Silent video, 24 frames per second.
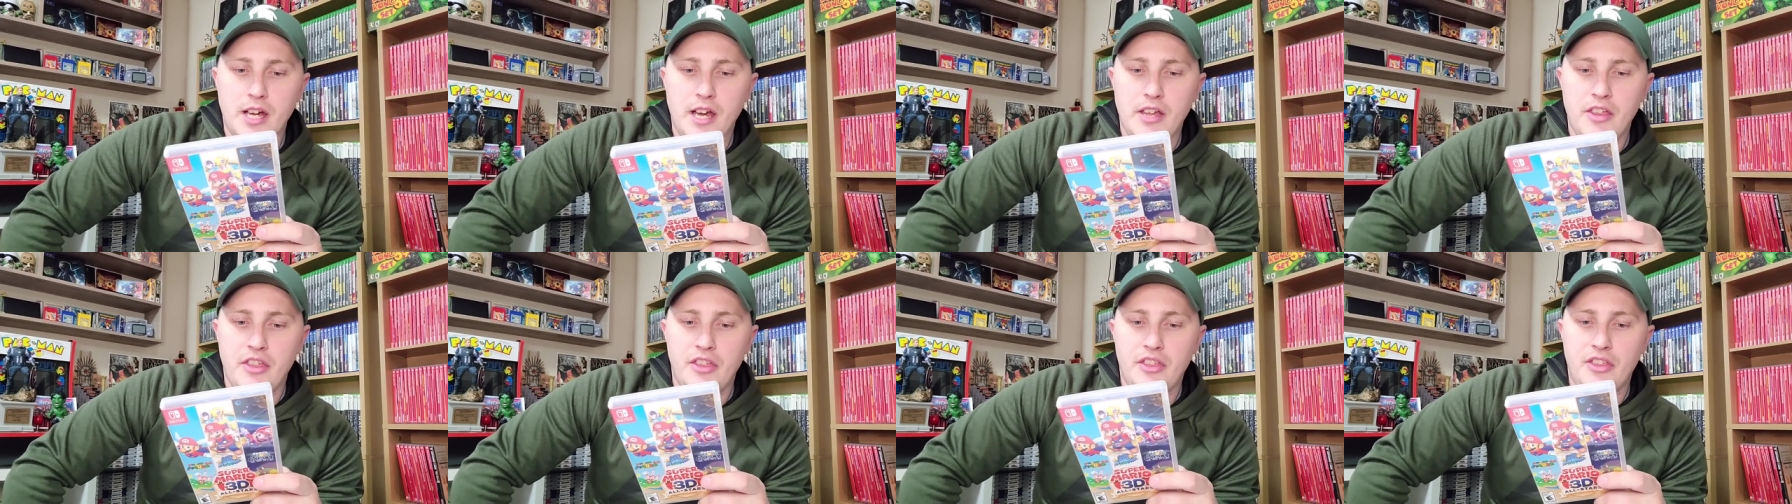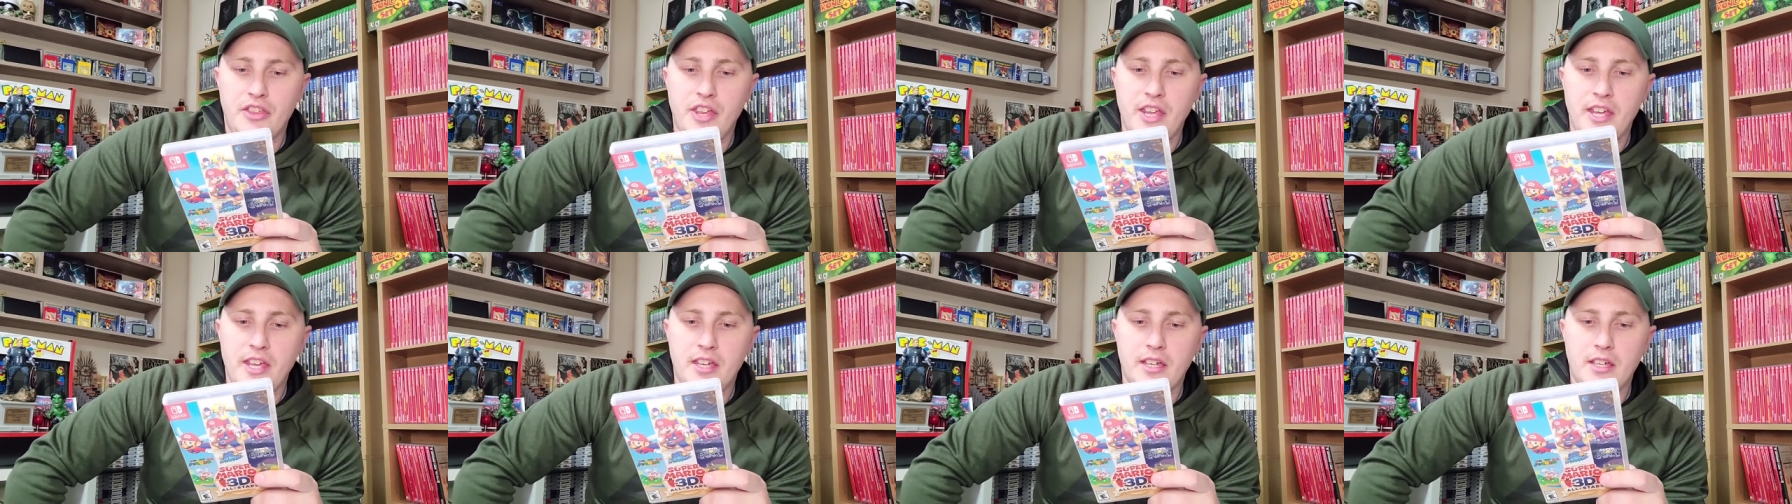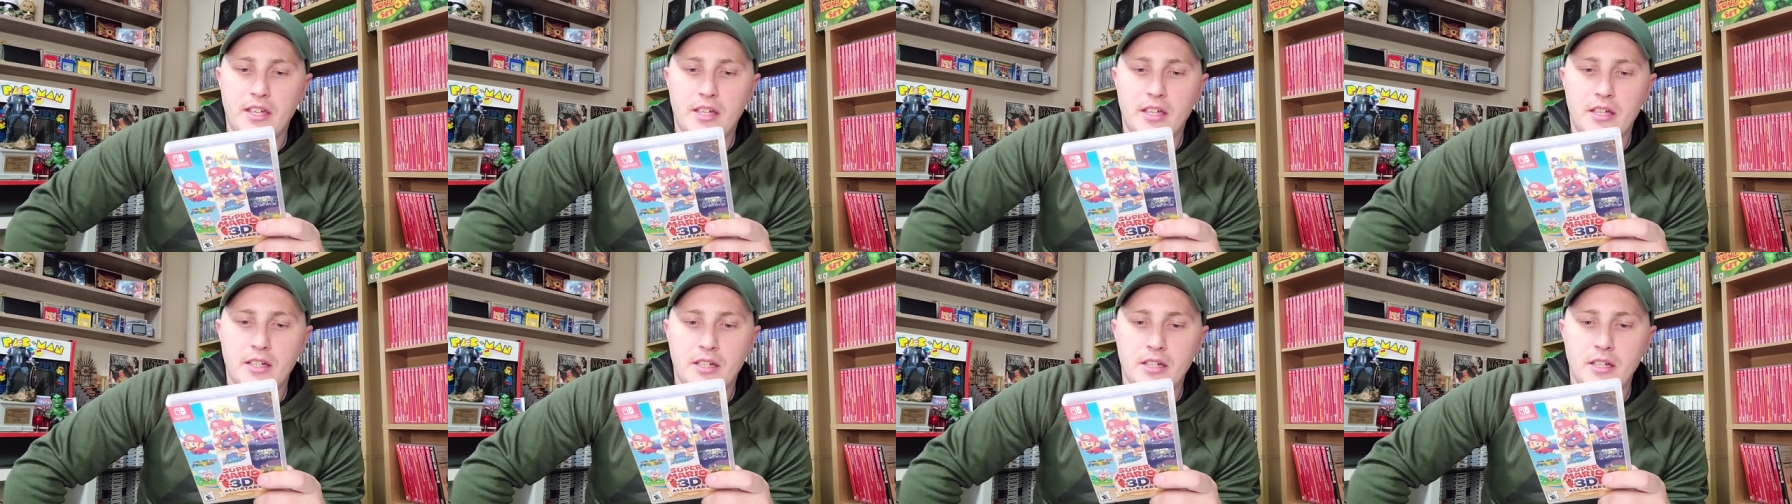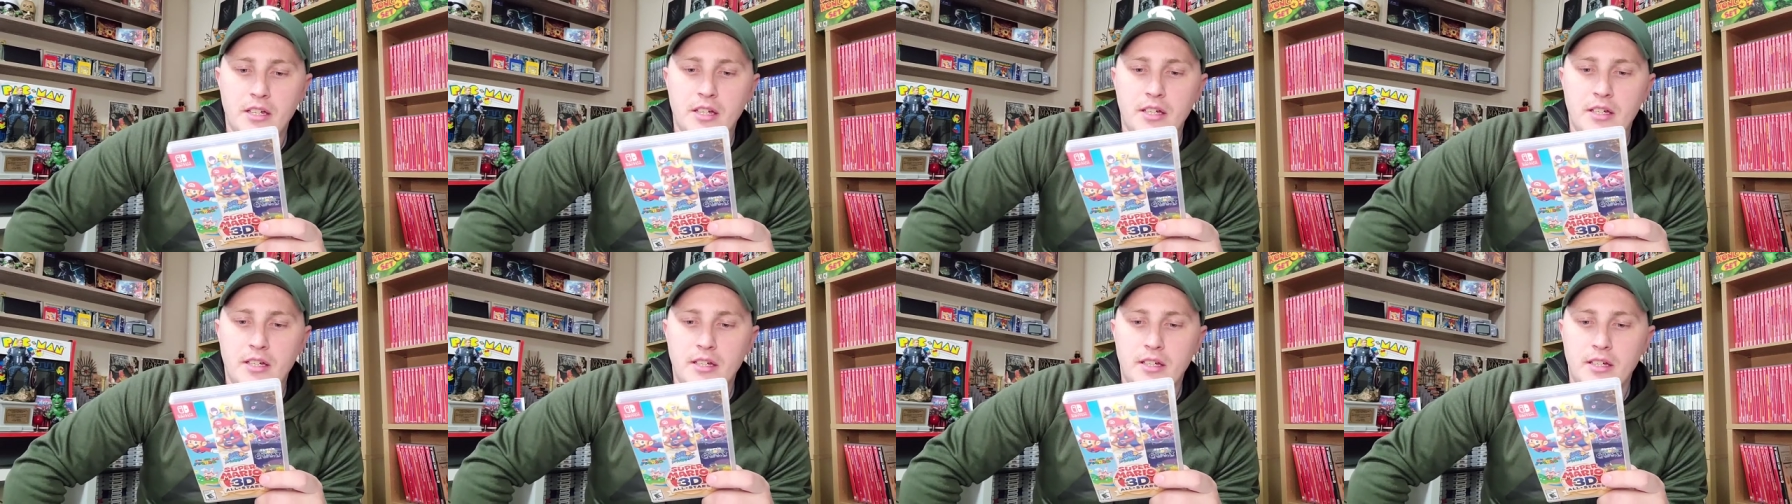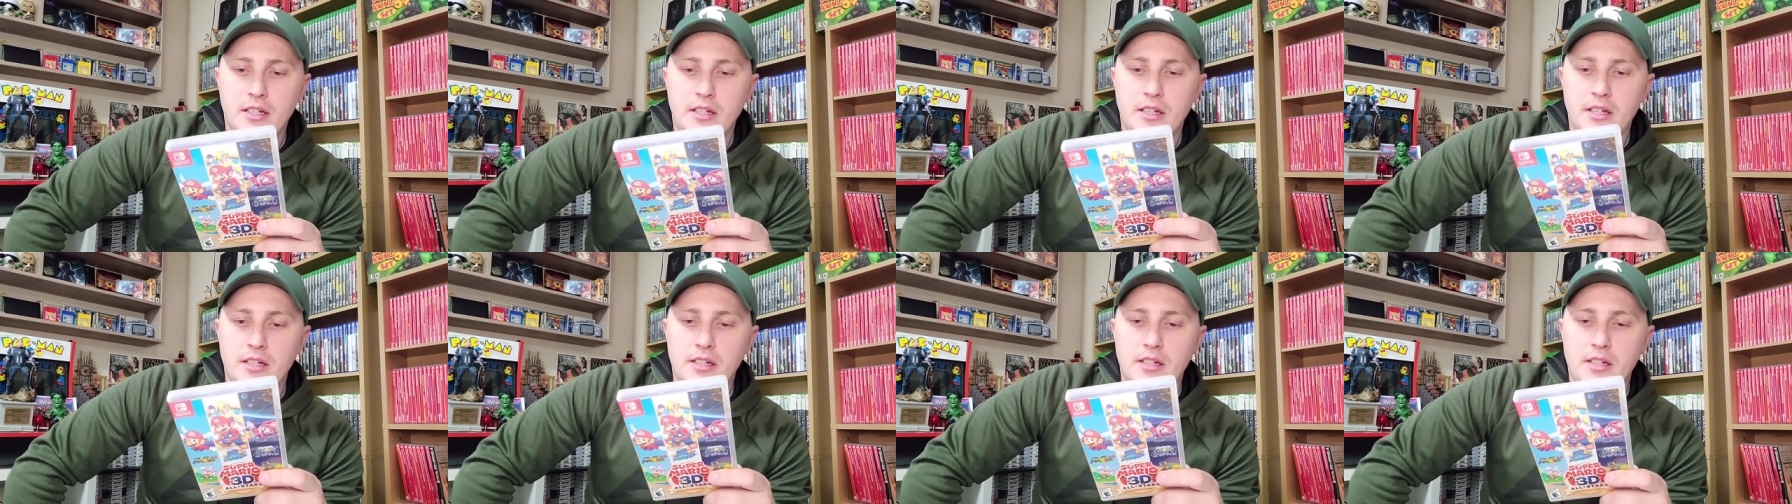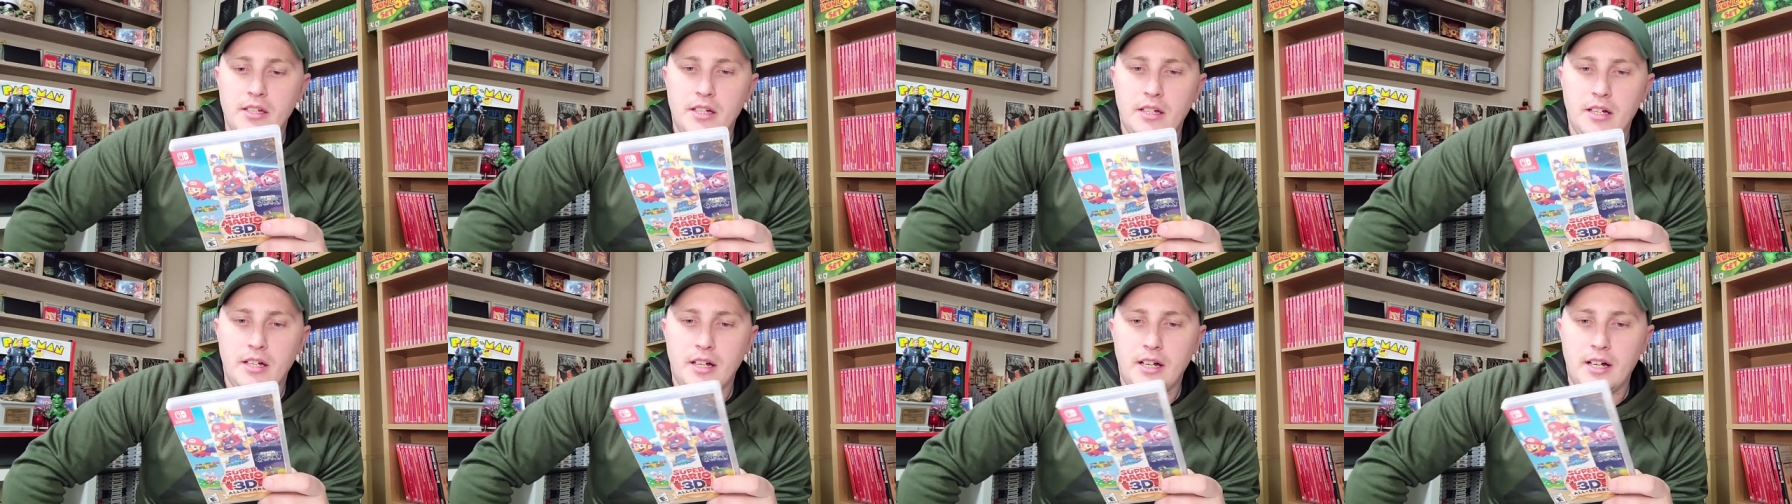I think...
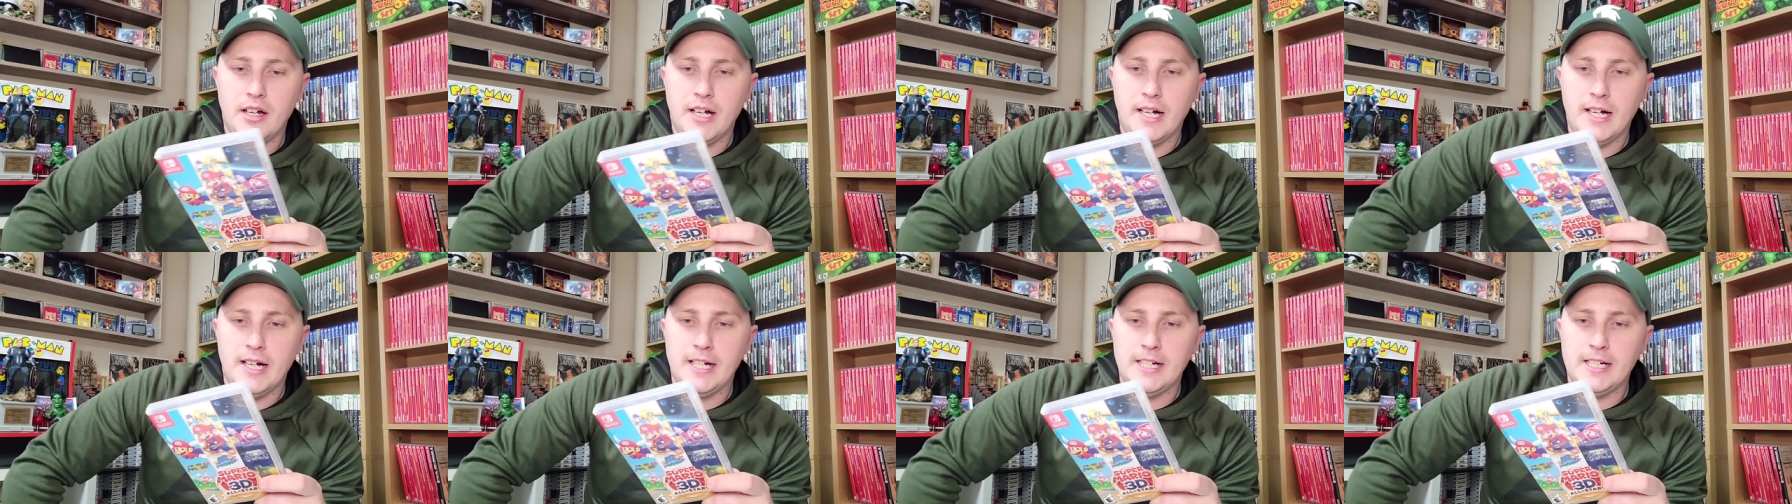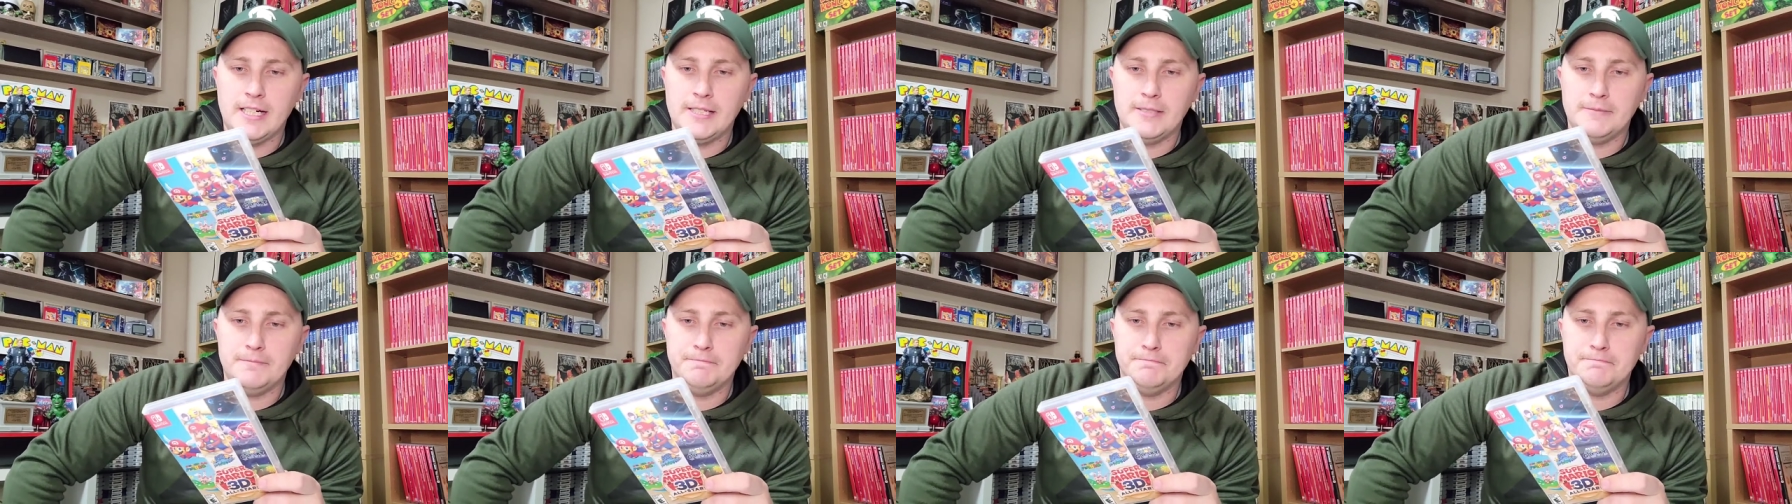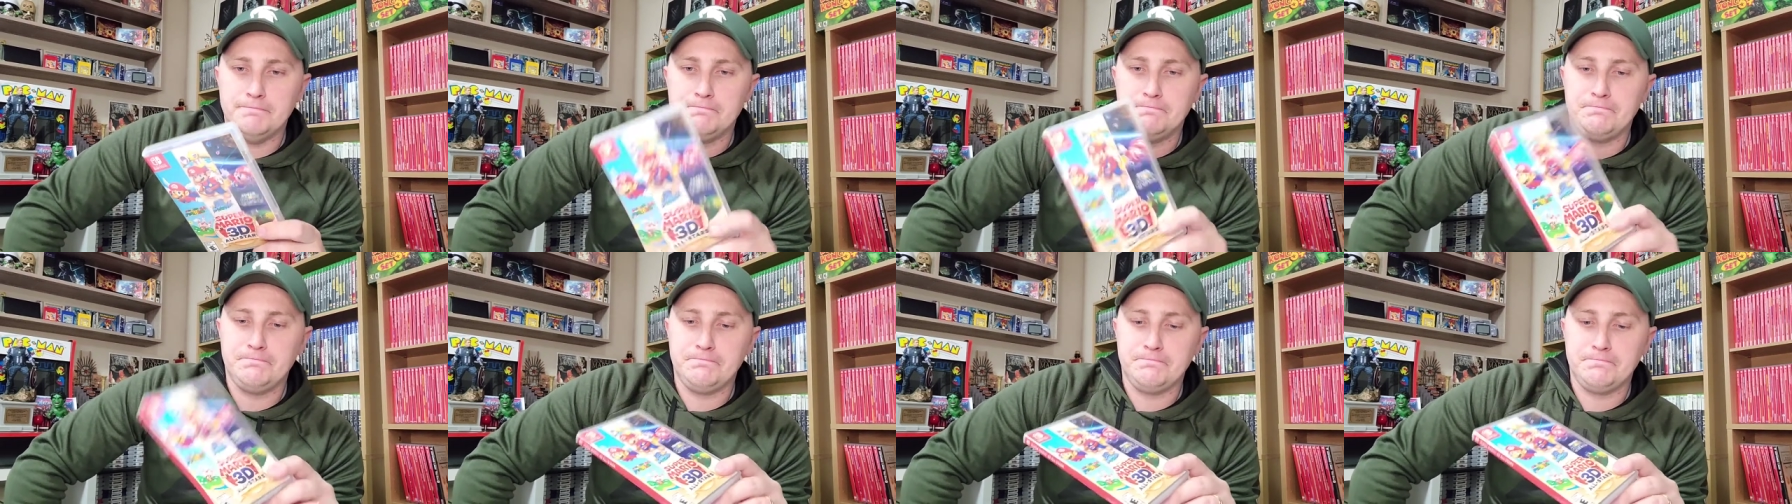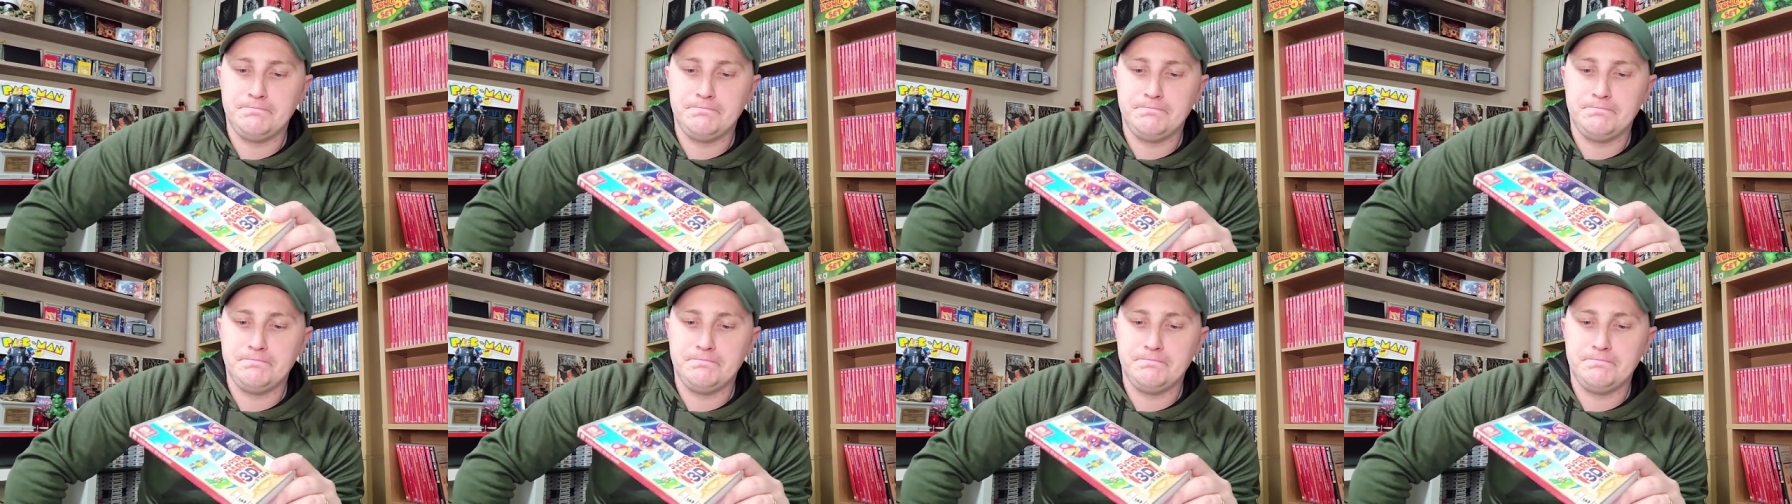Um,